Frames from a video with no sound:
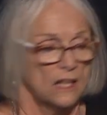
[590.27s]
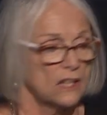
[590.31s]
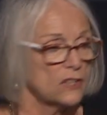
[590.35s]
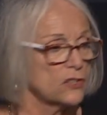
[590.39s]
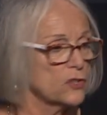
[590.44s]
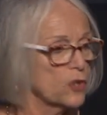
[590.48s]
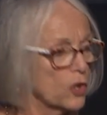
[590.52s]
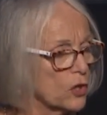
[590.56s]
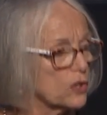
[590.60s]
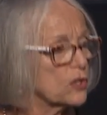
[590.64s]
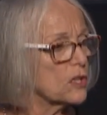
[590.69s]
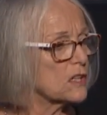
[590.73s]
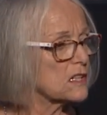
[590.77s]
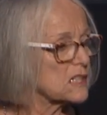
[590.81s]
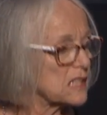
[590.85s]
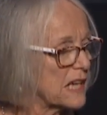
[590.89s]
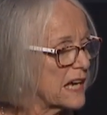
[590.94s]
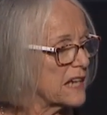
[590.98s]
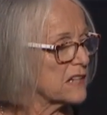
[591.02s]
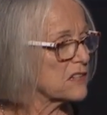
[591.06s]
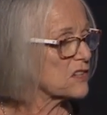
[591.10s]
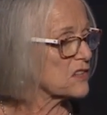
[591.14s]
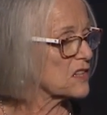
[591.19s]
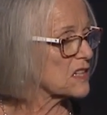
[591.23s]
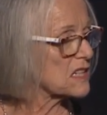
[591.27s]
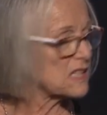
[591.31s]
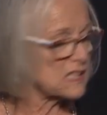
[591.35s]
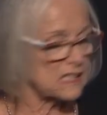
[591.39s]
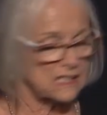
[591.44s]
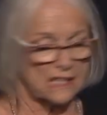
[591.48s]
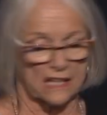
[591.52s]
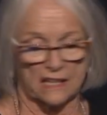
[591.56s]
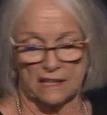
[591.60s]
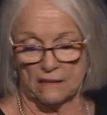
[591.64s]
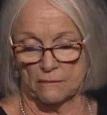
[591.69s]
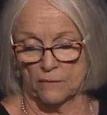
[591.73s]
you could say to this
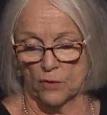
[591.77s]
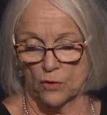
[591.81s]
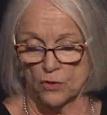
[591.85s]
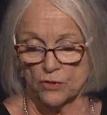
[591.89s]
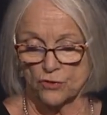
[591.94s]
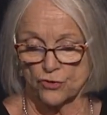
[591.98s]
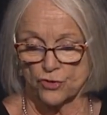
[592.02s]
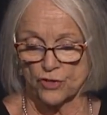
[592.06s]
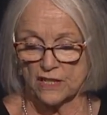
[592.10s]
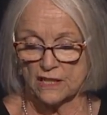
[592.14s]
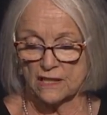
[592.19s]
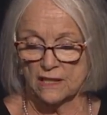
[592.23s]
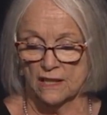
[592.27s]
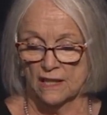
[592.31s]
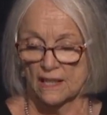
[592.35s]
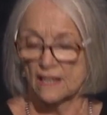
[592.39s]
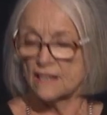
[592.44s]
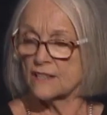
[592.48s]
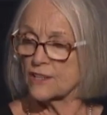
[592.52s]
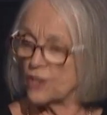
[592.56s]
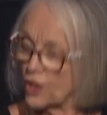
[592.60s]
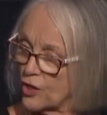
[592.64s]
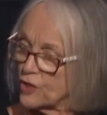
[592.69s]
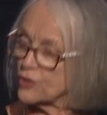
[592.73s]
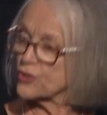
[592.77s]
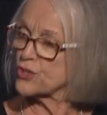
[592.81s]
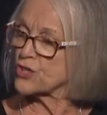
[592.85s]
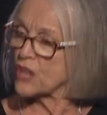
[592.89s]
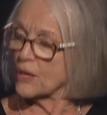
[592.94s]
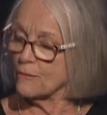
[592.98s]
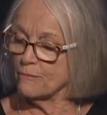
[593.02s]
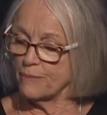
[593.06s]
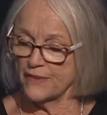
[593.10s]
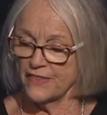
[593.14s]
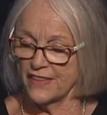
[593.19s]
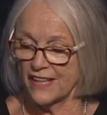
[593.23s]
sycamore tree, Go
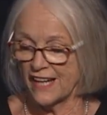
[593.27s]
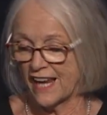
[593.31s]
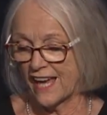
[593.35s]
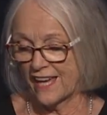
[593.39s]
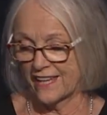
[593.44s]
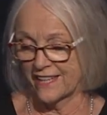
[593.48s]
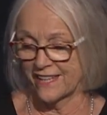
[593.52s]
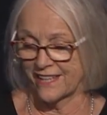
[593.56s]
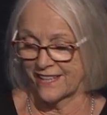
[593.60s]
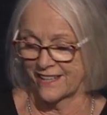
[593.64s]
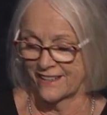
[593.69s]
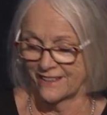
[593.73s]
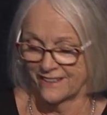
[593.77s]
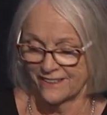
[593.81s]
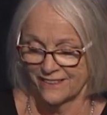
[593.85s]
jump in the lake,